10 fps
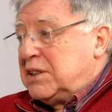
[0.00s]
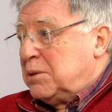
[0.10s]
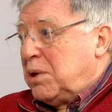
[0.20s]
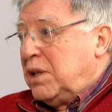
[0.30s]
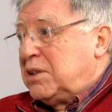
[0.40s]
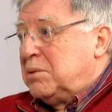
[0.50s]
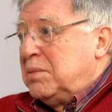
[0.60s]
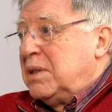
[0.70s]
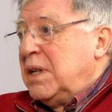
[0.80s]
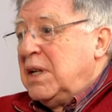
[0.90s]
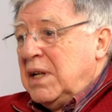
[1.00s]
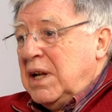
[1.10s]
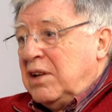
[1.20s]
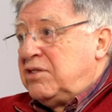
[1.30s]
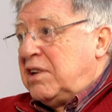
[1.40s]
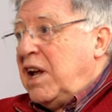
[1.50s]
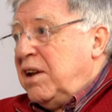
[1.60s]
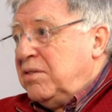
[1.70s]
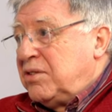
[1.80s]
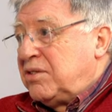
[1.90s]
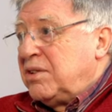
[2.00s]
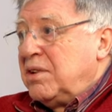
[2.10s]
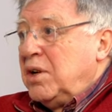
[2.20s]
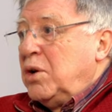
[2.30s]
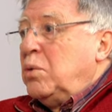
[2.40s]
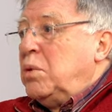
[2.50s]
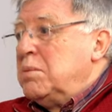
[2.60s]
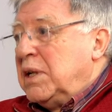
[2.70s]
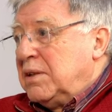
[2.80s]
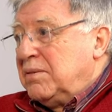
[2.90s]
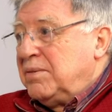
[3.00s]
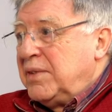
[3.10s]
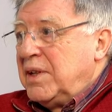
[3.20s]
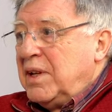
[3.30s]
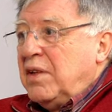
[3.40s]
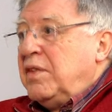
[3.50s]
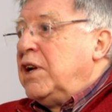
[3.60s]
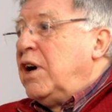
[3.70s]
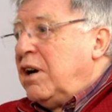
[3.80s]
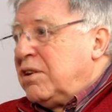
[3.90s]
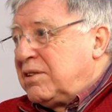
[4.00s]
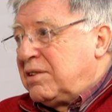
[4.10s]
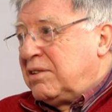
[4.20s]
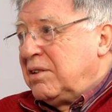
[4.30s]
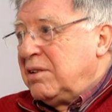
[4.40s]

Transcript: things about them uh, slaves, women, mm-hmm. the earth.